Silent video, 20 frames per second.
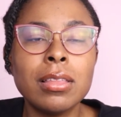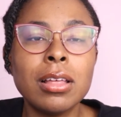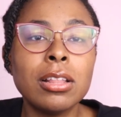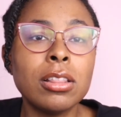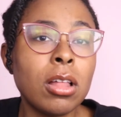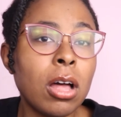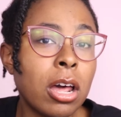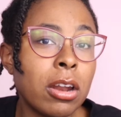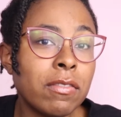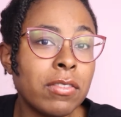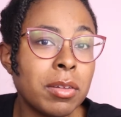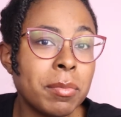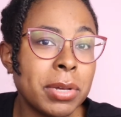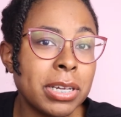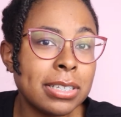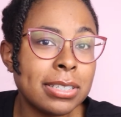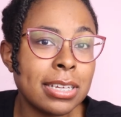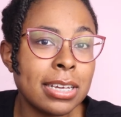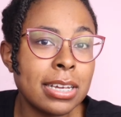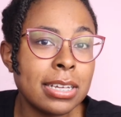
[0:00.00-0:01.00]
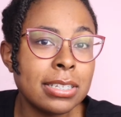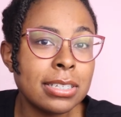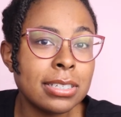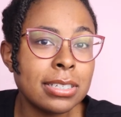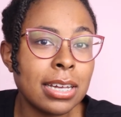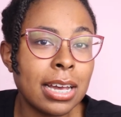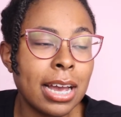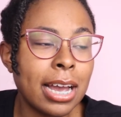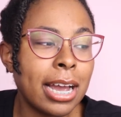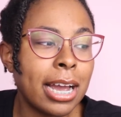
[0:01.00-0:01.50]
a lot of them
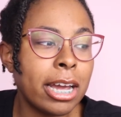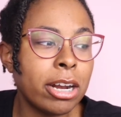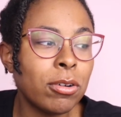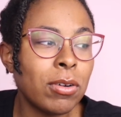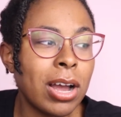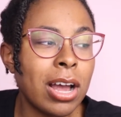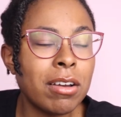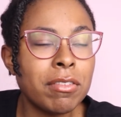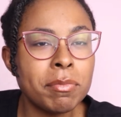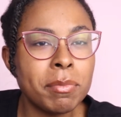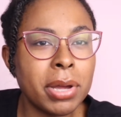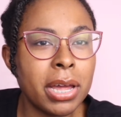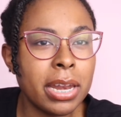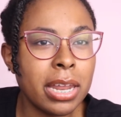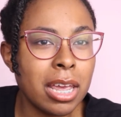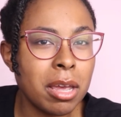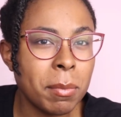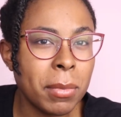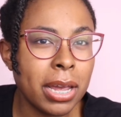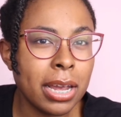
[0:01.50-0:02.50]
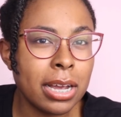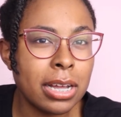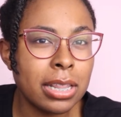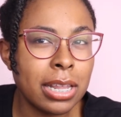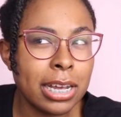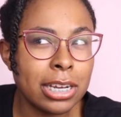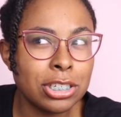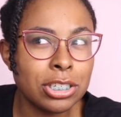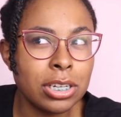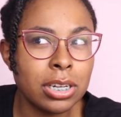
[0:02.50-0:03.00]
exist. I don't have many in my
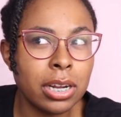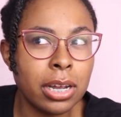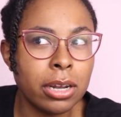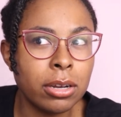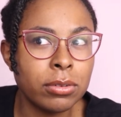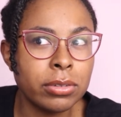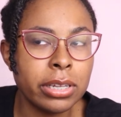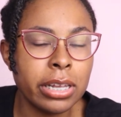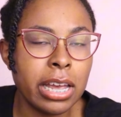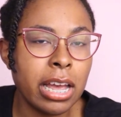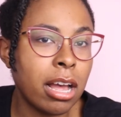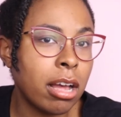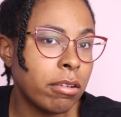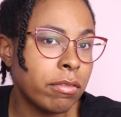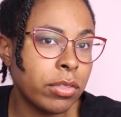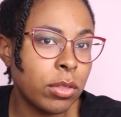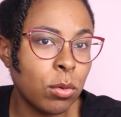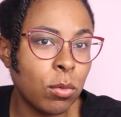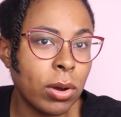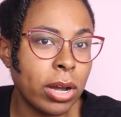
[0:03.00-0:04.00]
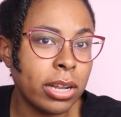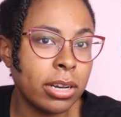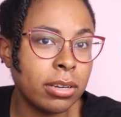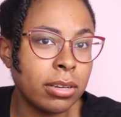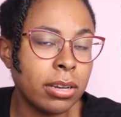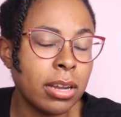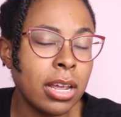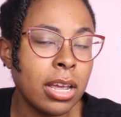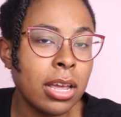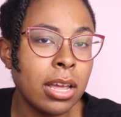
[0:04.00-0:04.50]
collection. I only have the
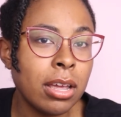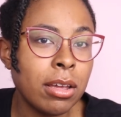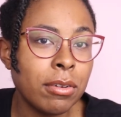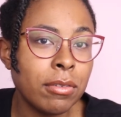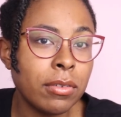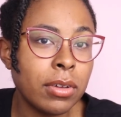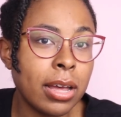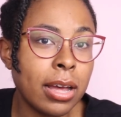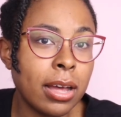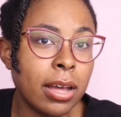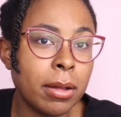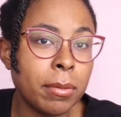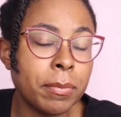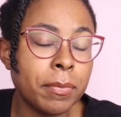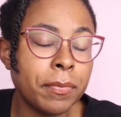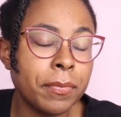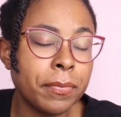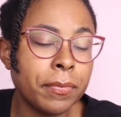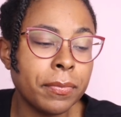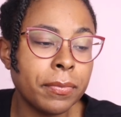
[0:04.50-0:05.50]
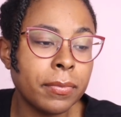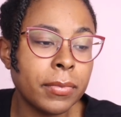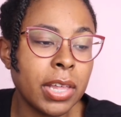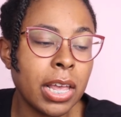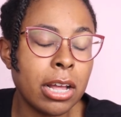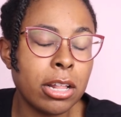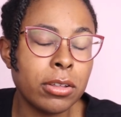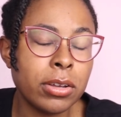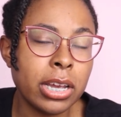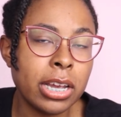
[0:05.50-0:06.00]
one um,
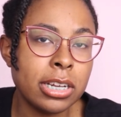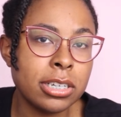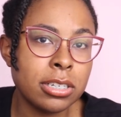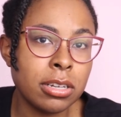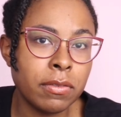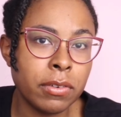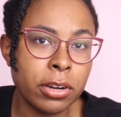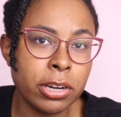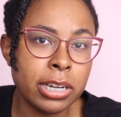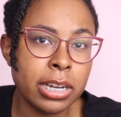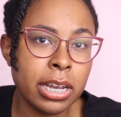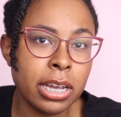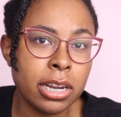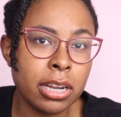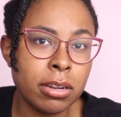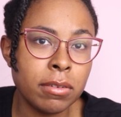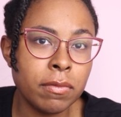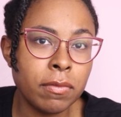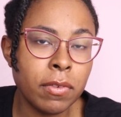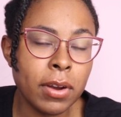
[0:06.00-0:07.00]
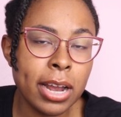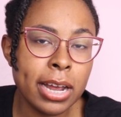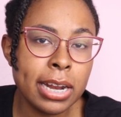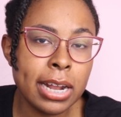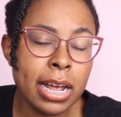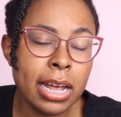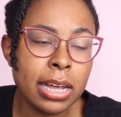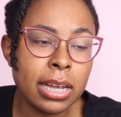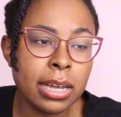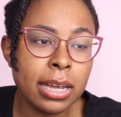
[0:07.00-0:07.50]
Alocasia variegated
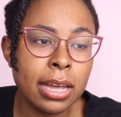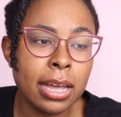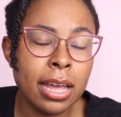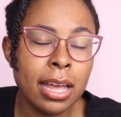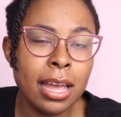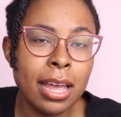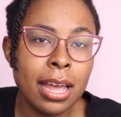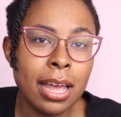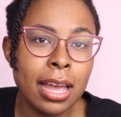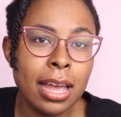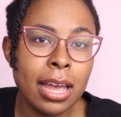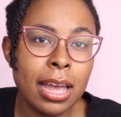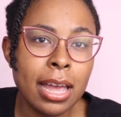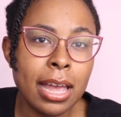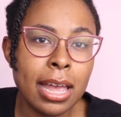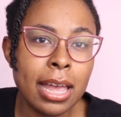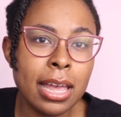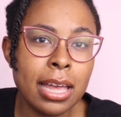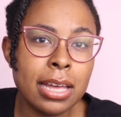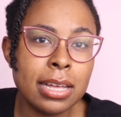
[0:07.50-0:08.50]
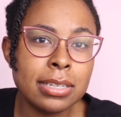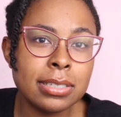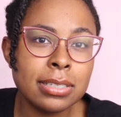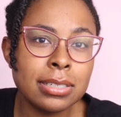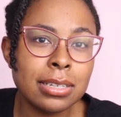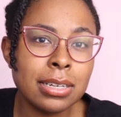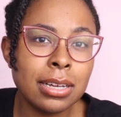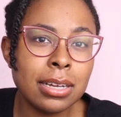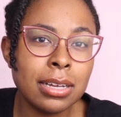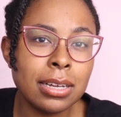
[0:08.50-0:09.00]
Frydek. And